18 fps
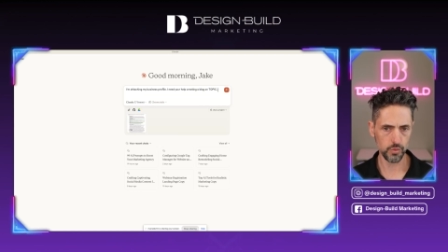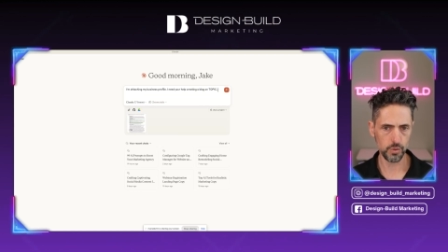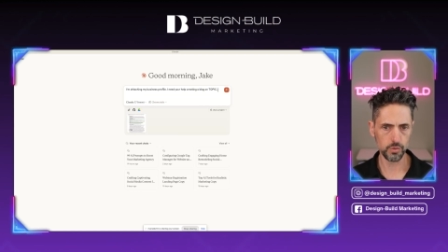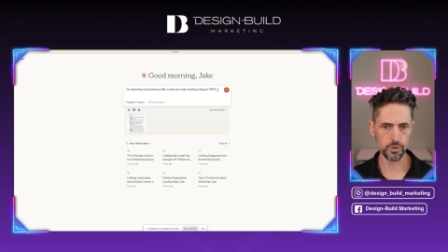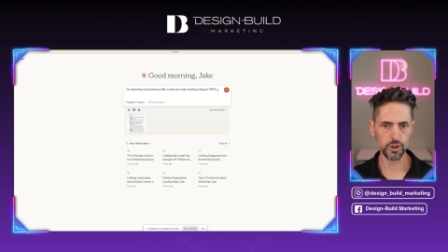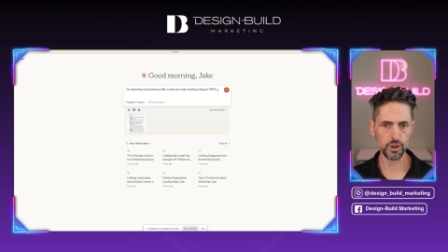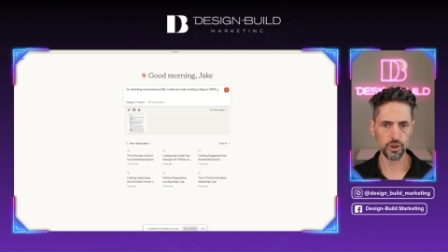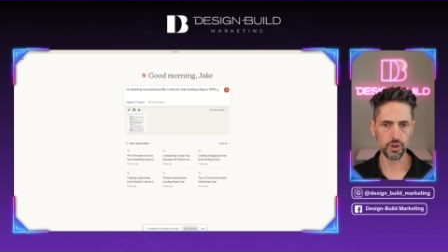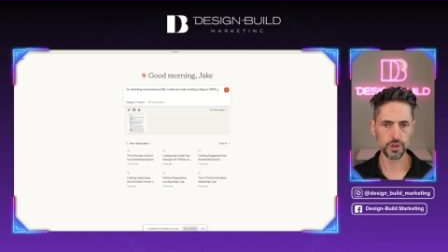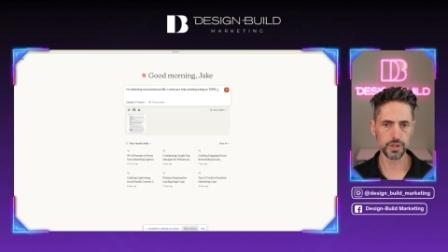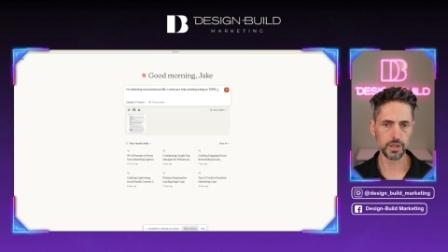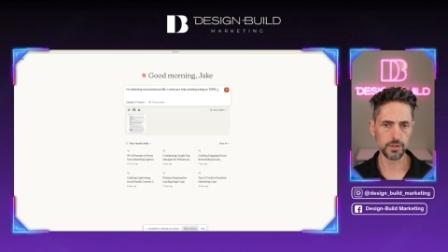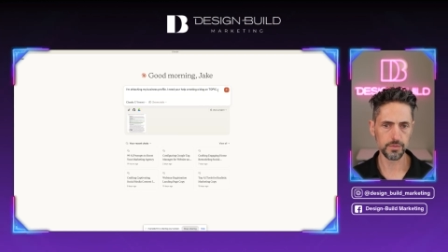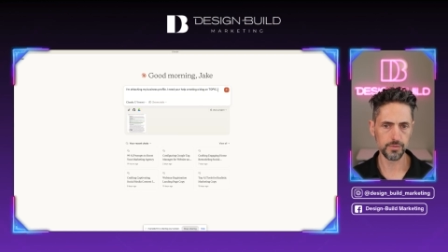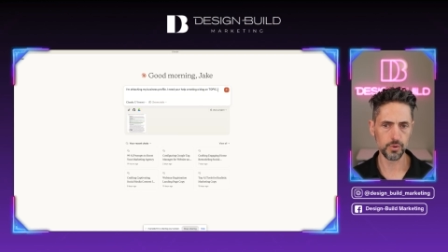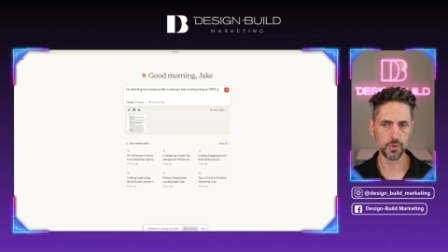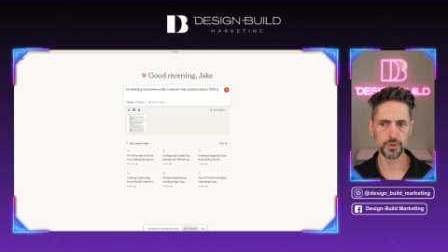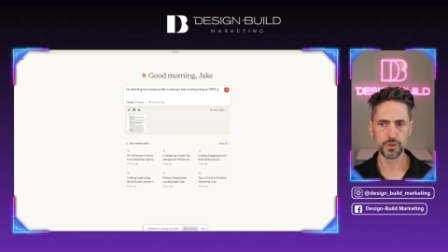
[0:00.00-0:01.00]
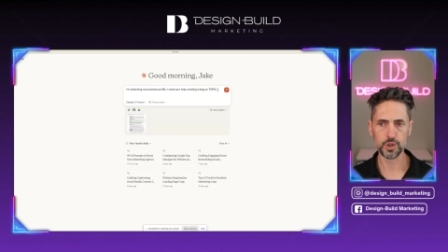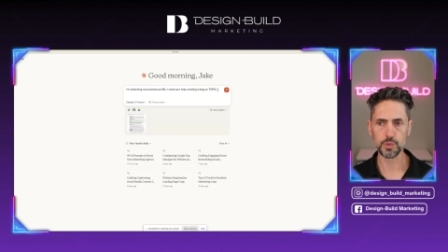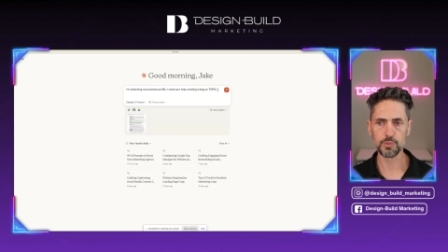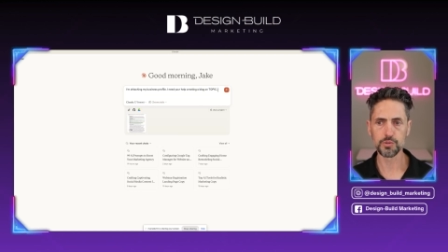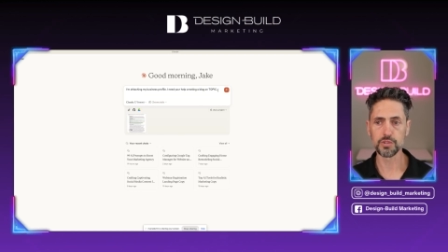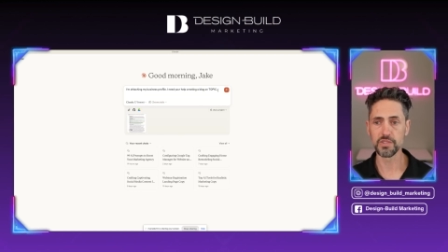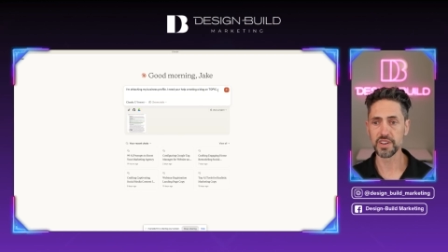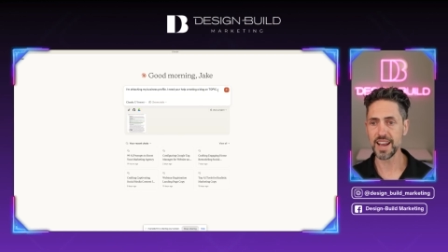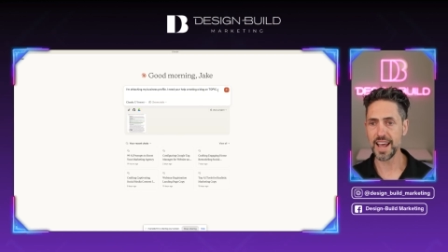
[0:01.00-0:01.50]
what we're looking for in
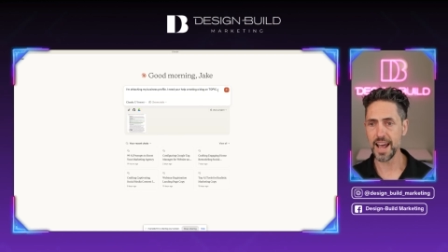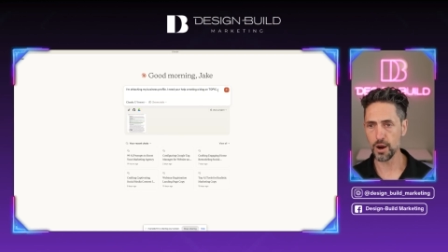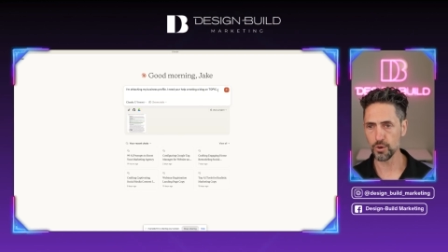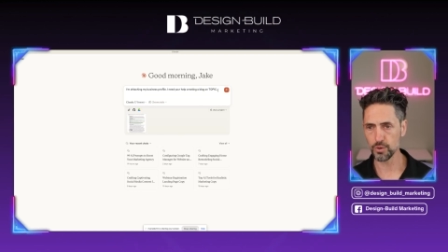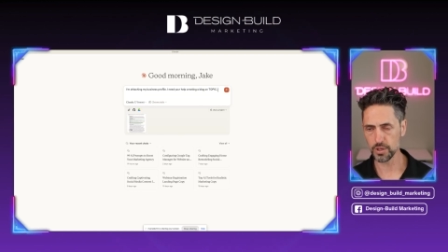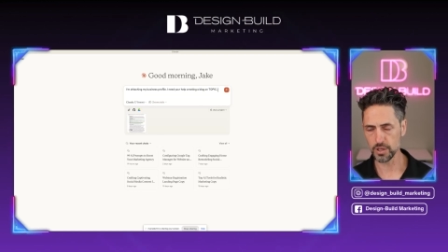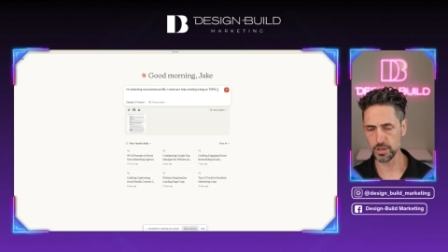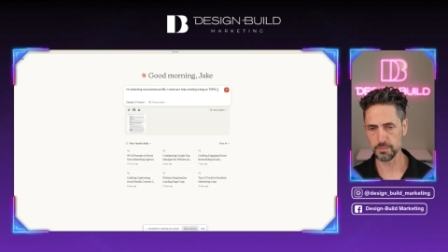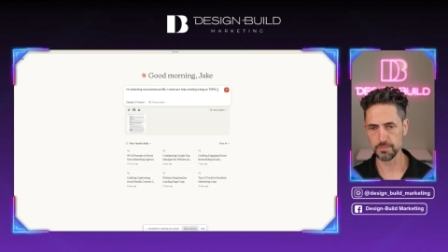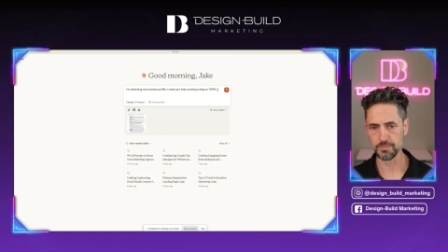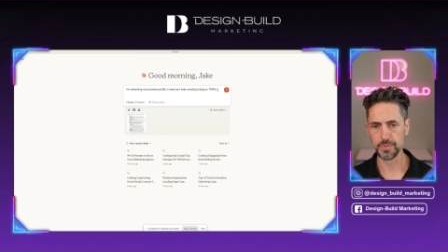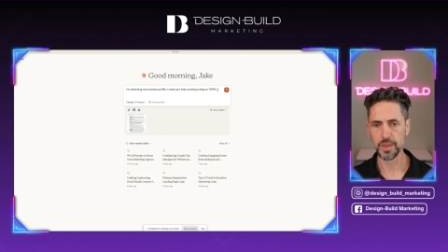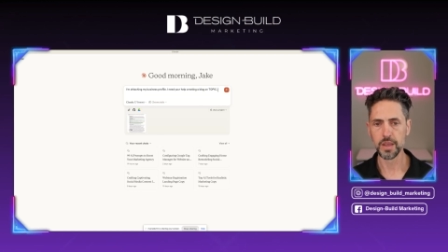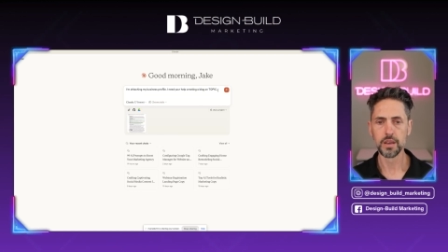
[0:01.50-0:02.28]
terms of an outcome